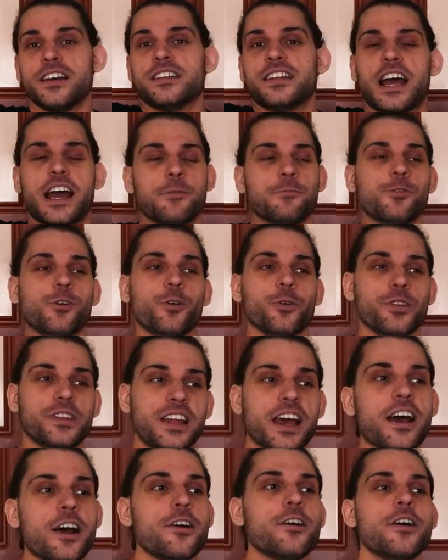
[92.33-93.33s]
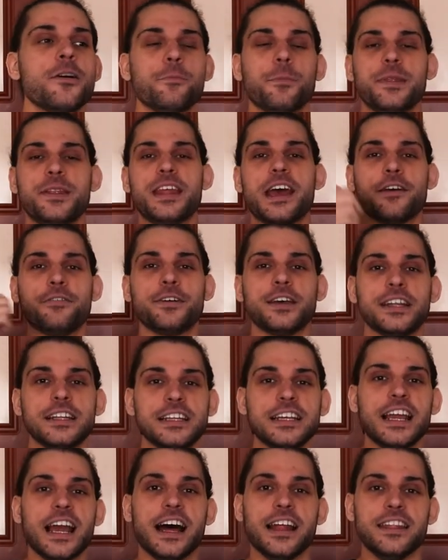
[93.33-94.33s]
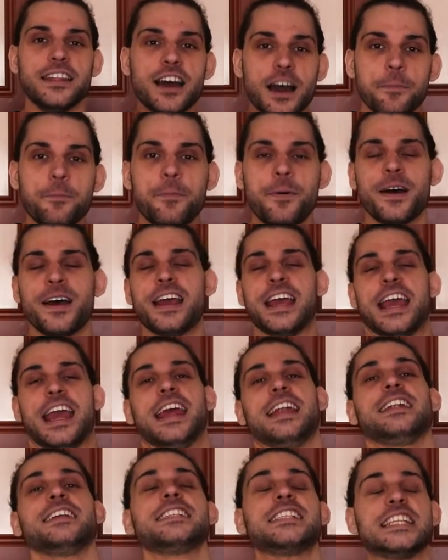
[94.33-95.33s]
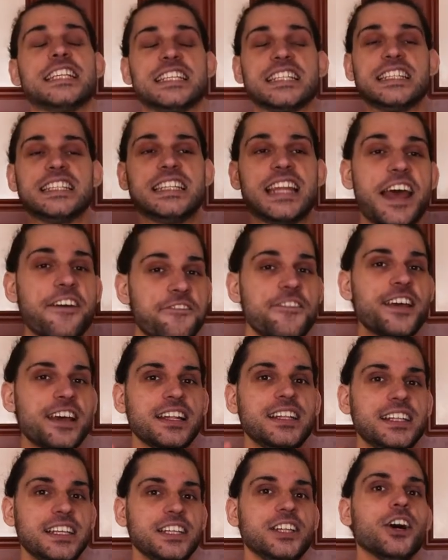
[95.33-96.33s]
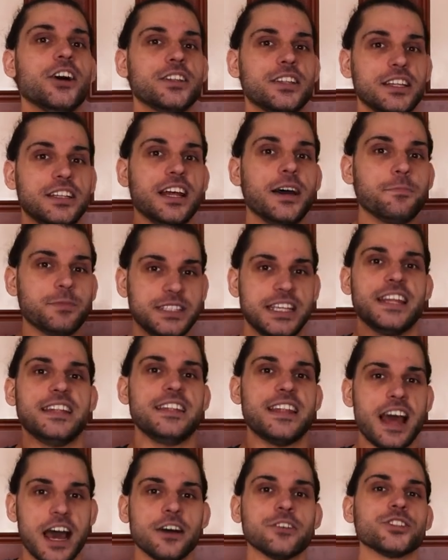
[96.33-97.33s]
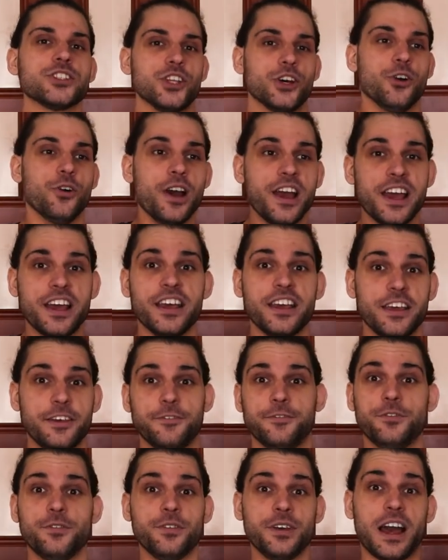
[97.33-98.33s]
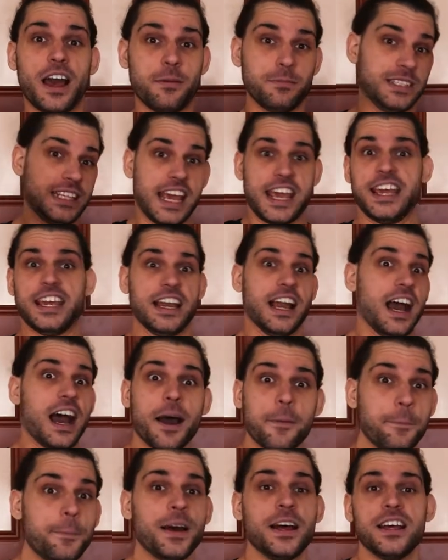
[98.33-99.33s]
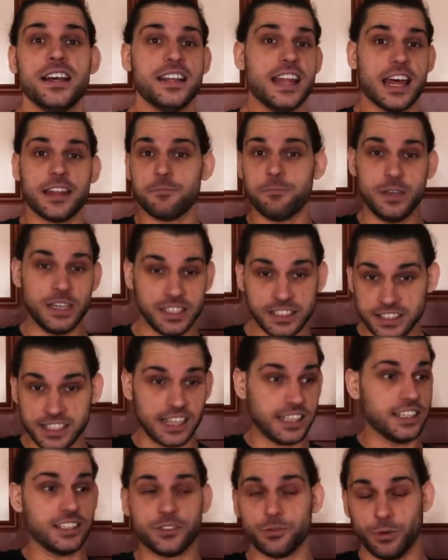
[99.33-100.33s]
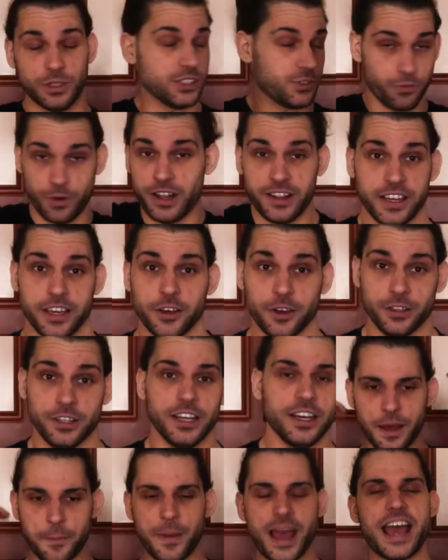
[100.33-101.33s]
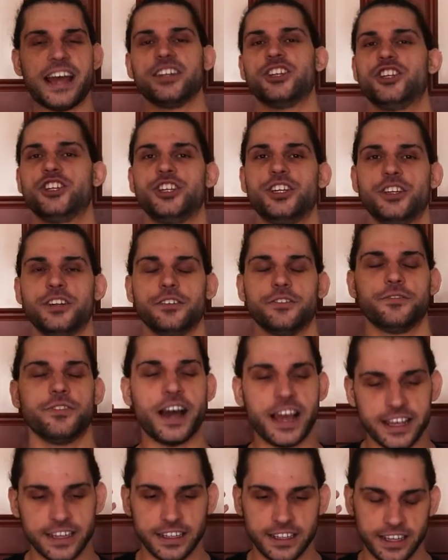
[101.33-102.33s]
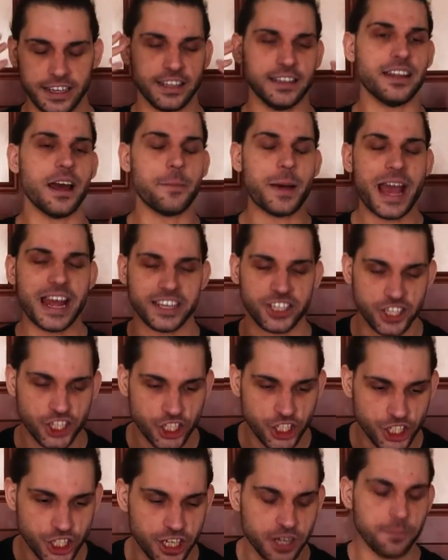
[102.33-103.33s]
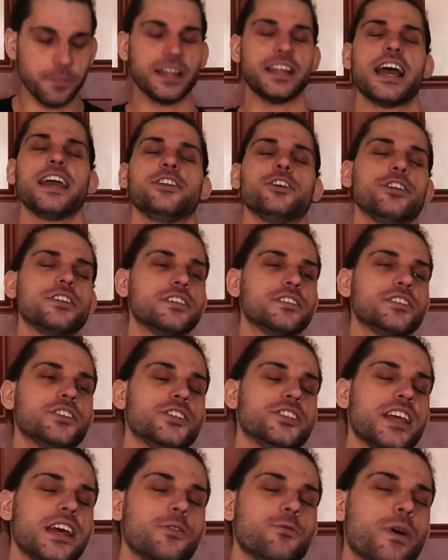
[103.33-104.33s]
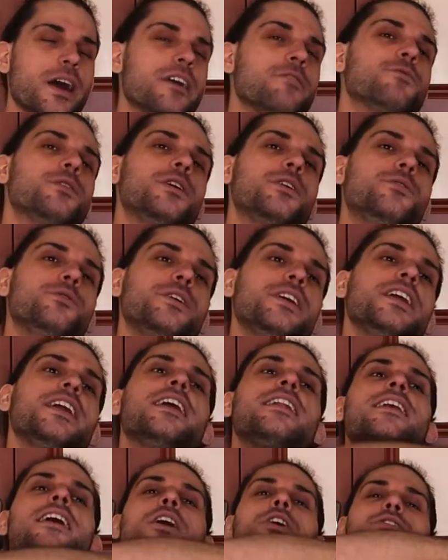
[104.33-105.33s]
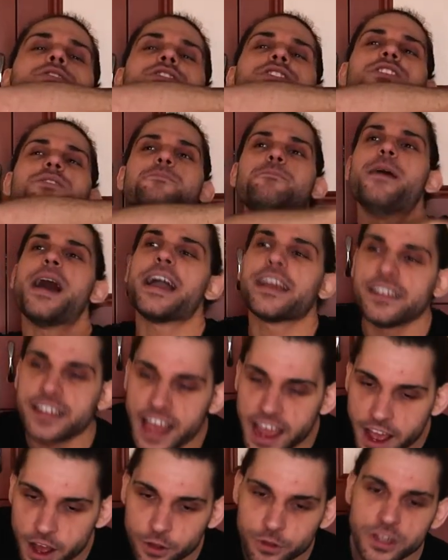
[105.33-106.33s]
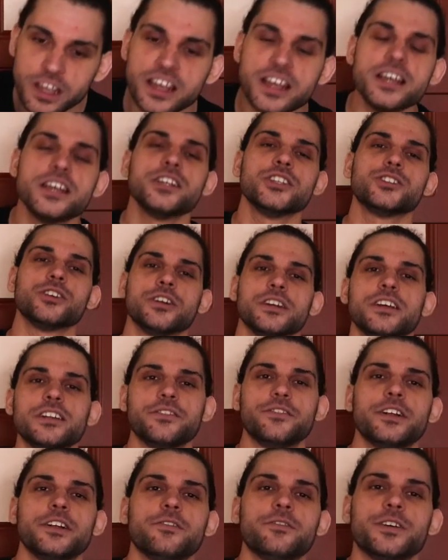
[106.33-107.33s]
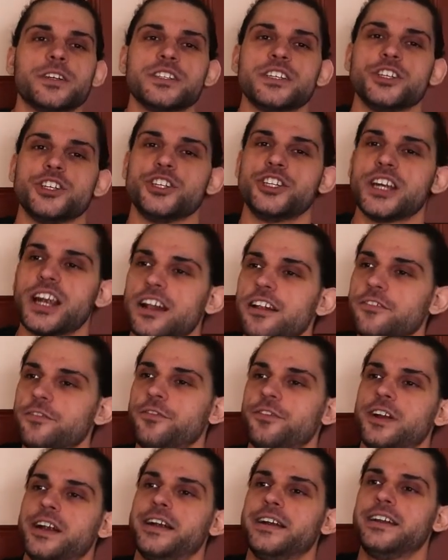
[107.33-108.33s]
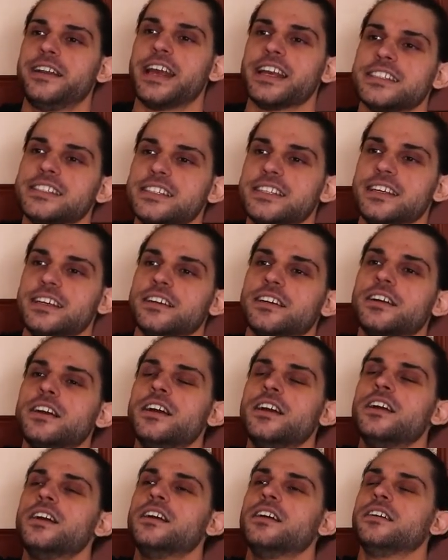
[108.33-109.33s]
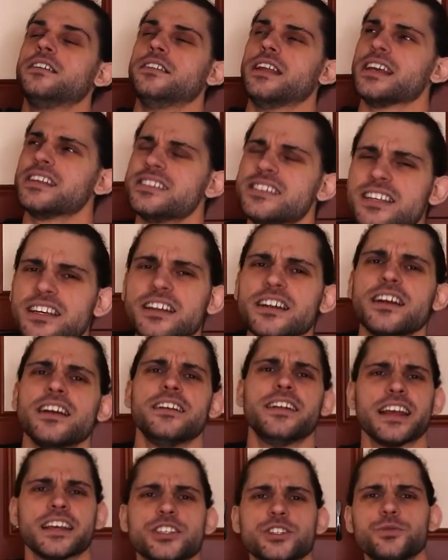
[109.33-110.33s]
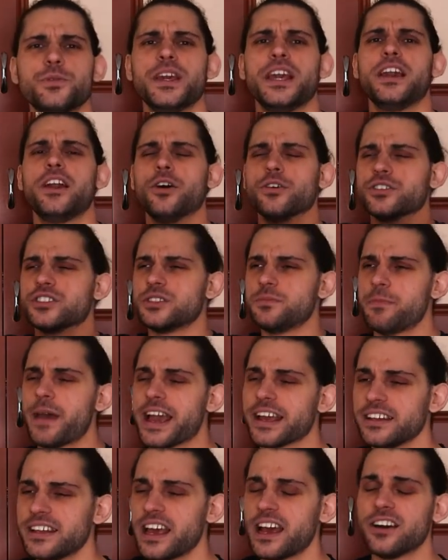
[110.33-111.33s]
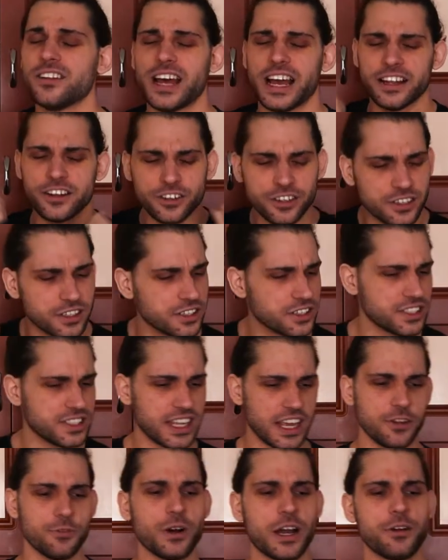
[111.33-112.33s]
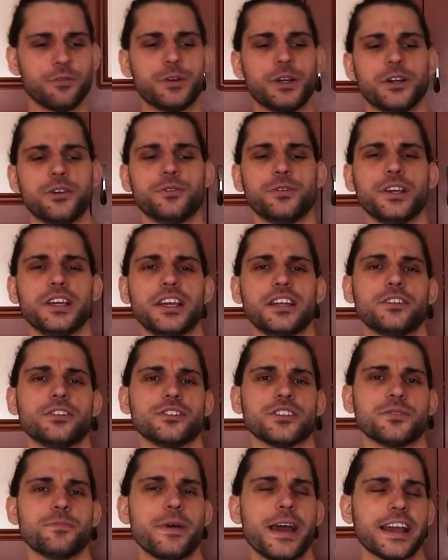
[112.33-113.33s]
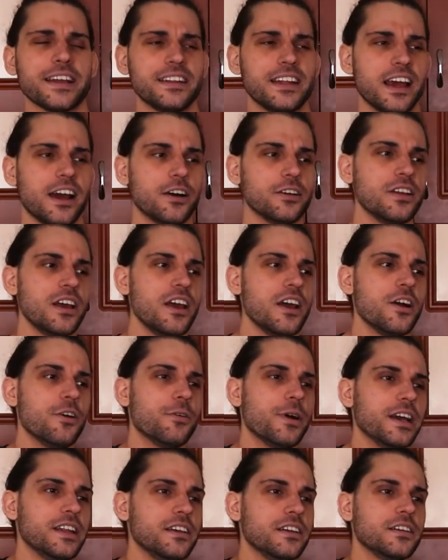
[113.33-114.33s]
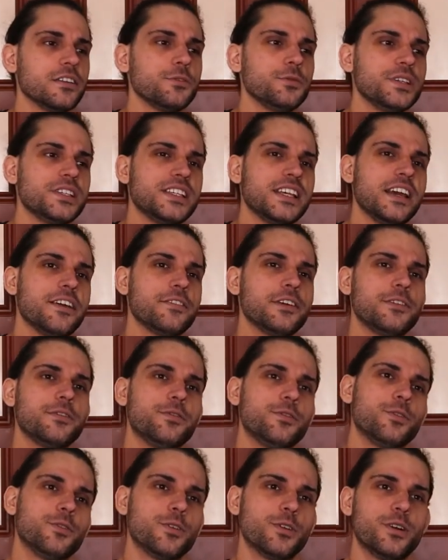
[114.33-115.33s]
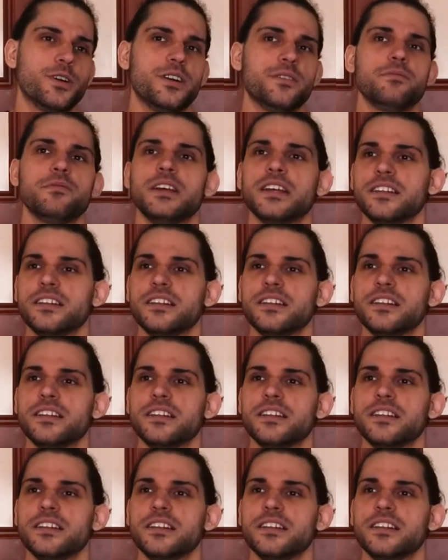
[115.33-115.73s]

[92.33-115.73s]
Time will tell, but definitely an up, and this is definitely not an ups and downs. So if you, I'm saying up, that means that it was really good. The match, finally, the match. But I don't understand why we're doing it on SmackDown. Sonya Deville versus Charlotte Flair next year, next year, next week on SmackDown. I don't understand why we're doing it on SmackDown. Why didn't we save it for